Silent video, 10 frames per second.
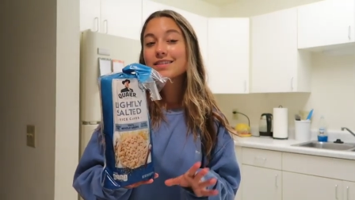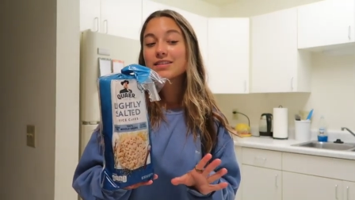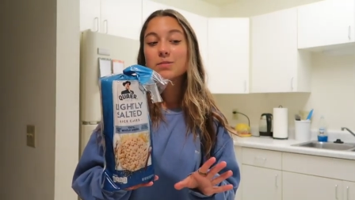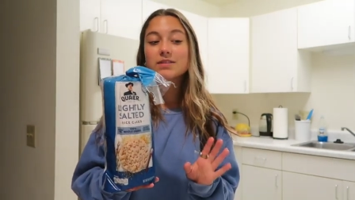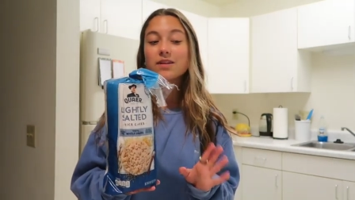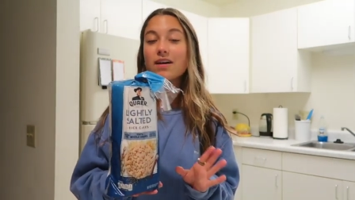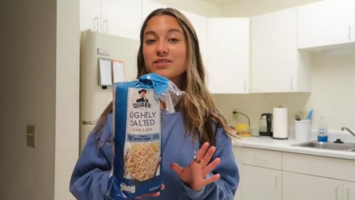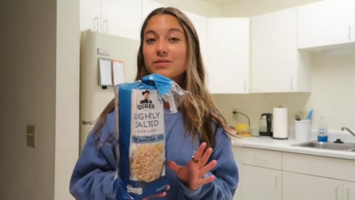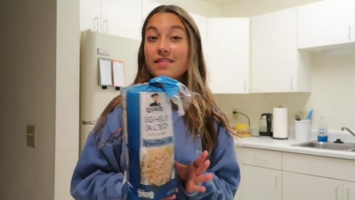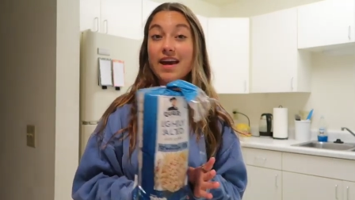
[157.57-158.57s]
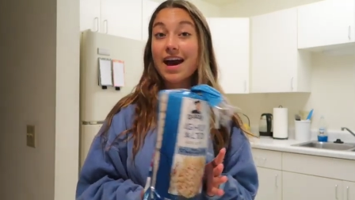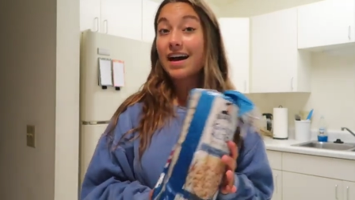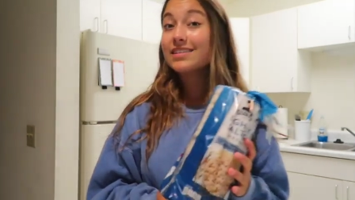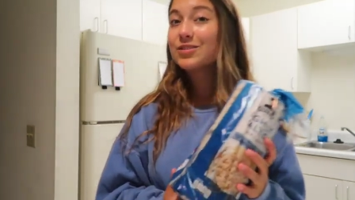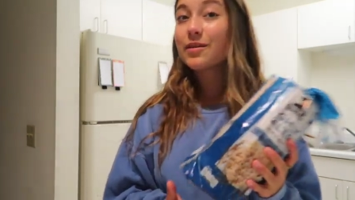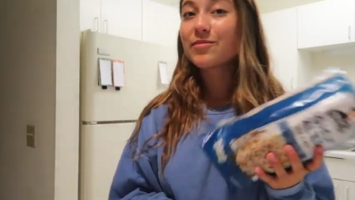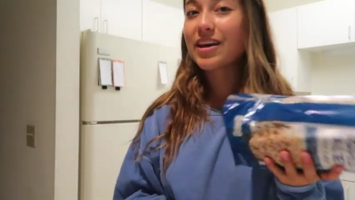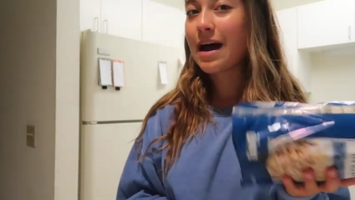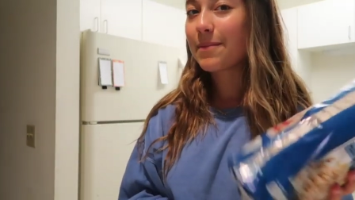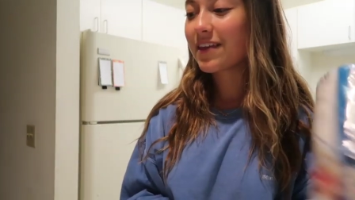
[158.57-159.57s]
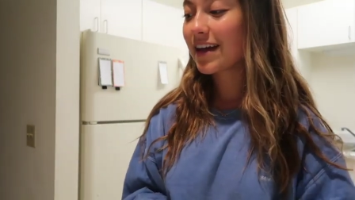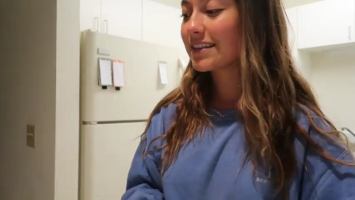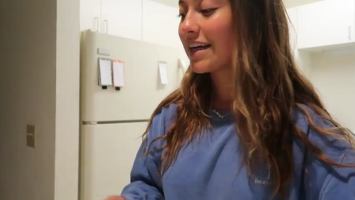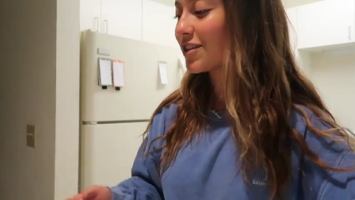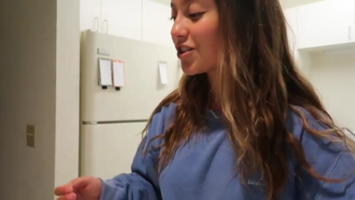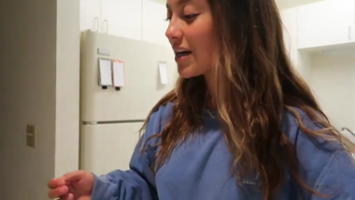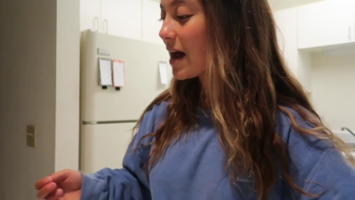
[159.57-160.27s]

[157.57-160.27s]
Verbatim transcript: This was the last one that they had, so I'm really happy that I snatched it